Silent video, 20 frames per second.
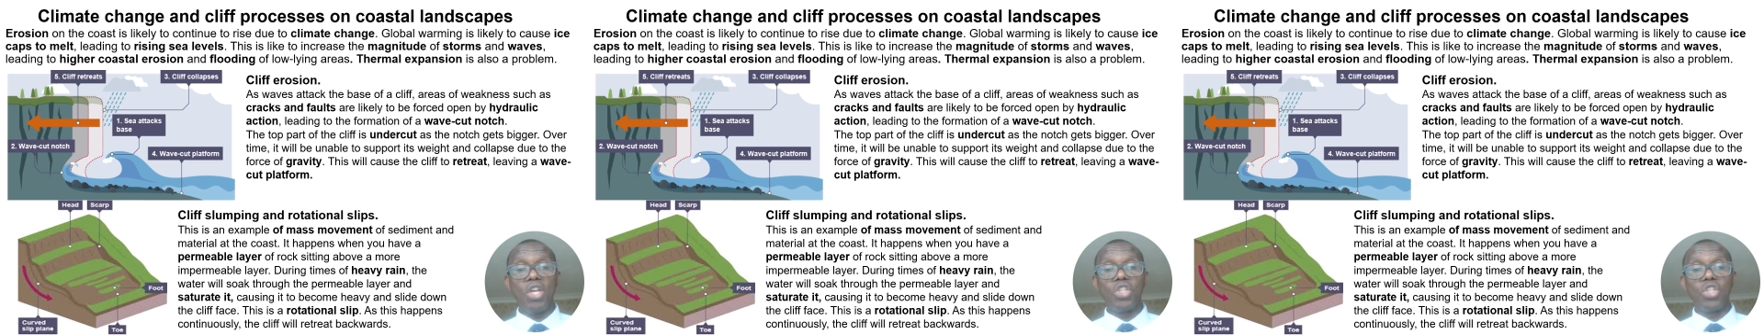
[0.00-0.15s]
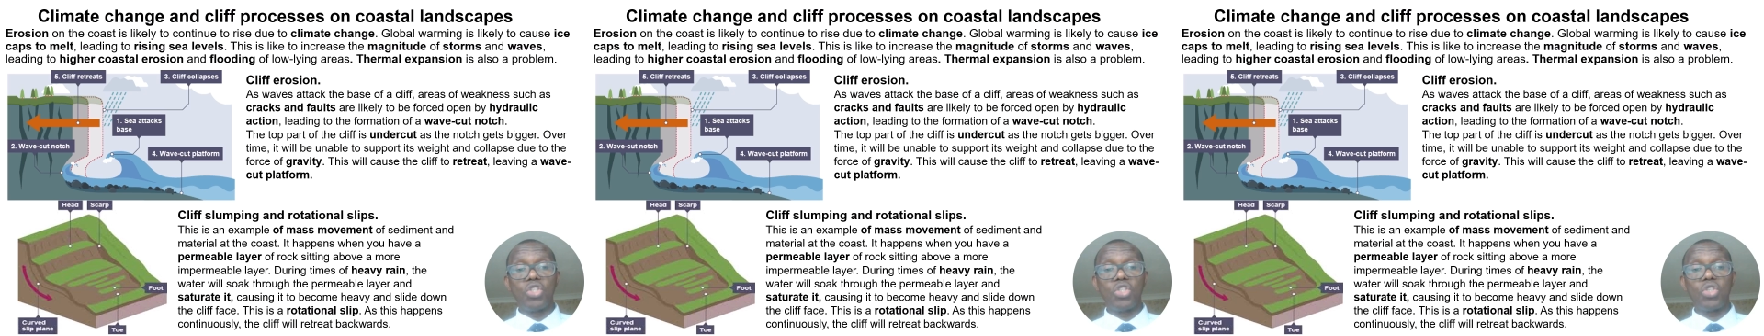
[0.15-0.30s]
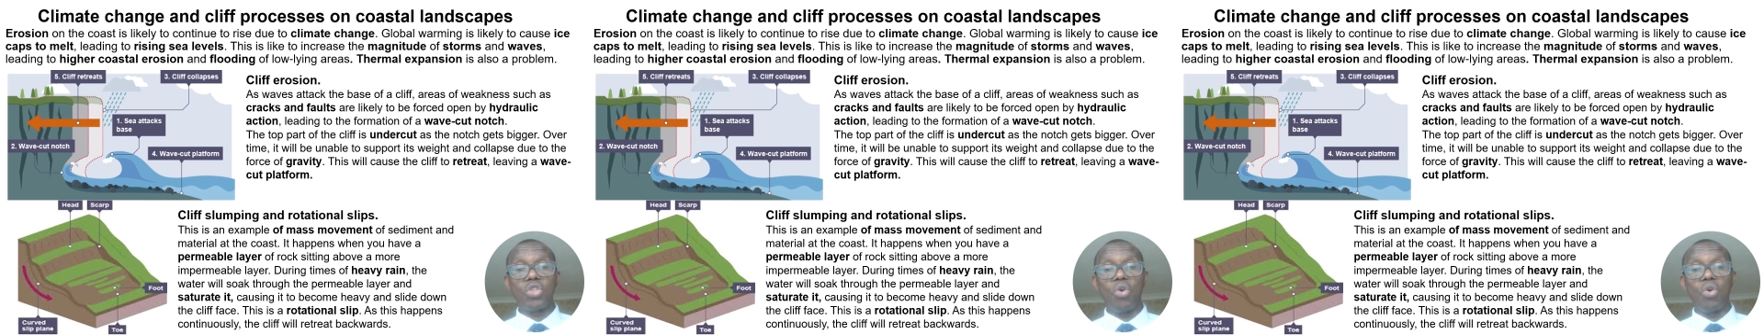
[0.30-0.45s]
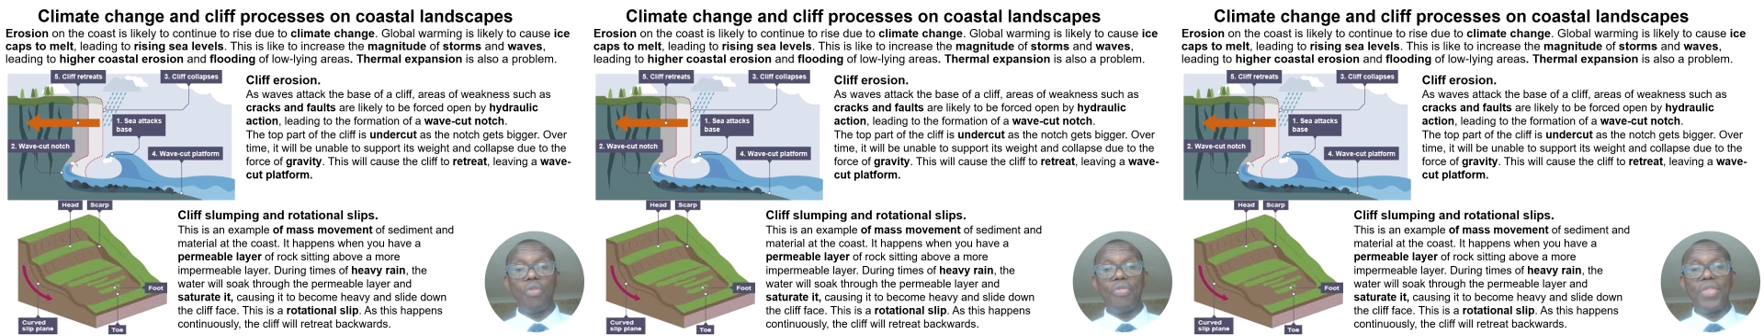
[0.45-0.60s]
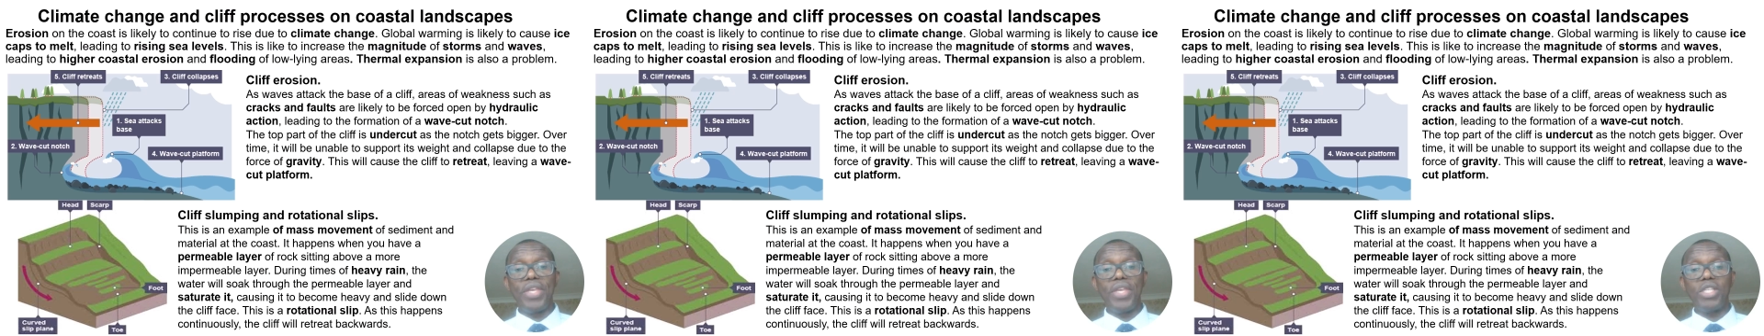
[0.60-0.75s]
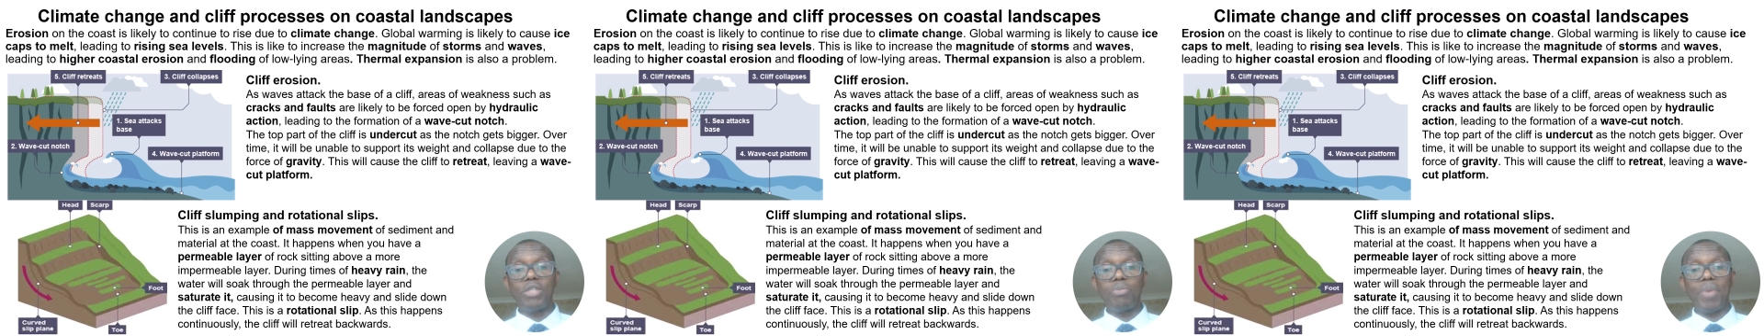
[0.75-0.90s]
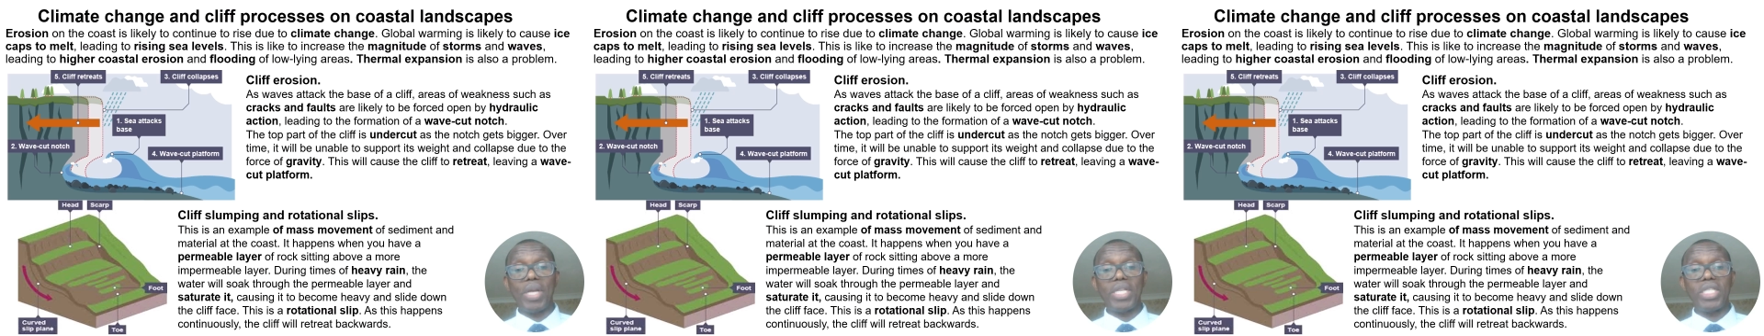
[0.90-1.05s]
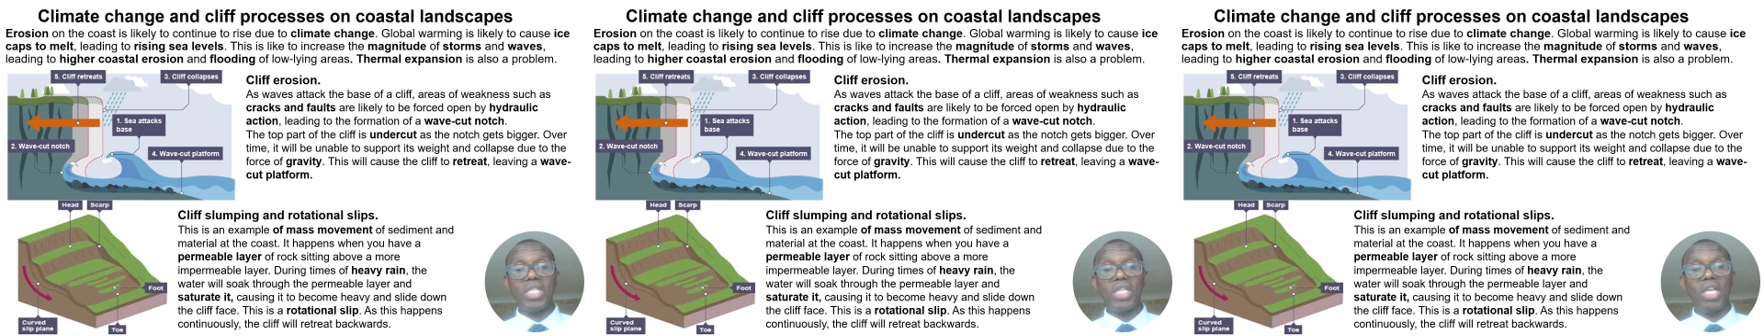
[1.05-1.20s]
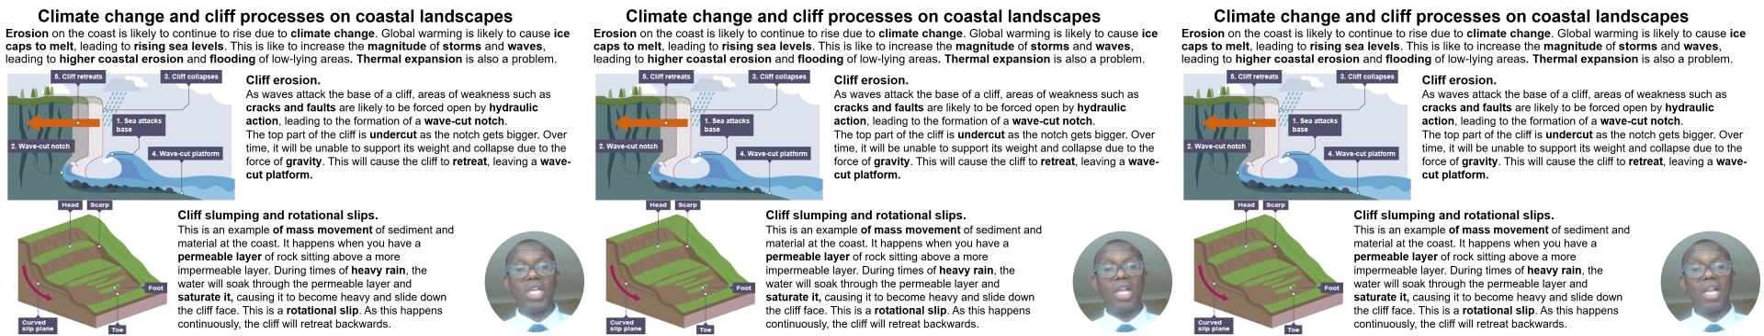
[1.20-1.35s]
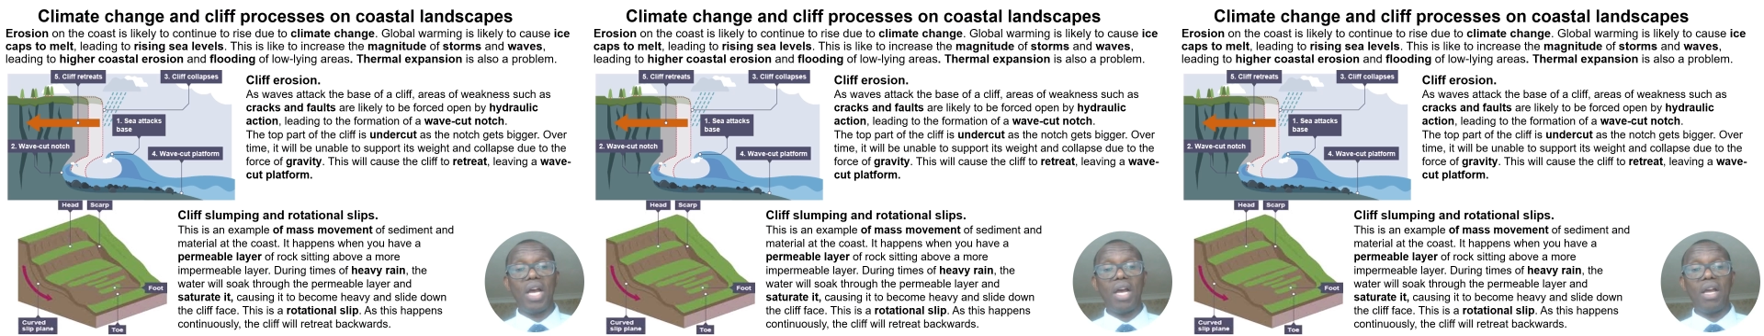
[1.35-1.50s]
So this
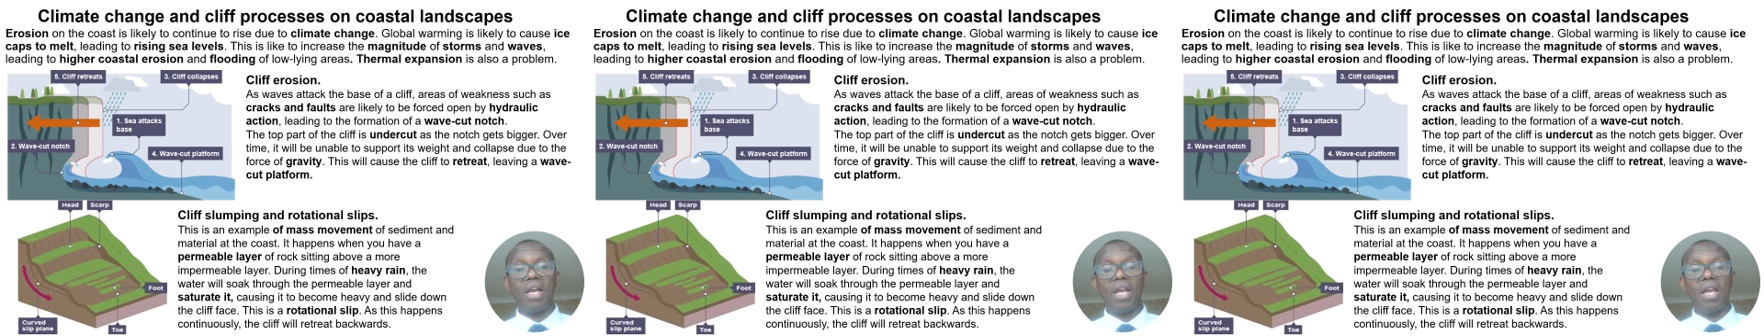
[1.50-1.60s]
particular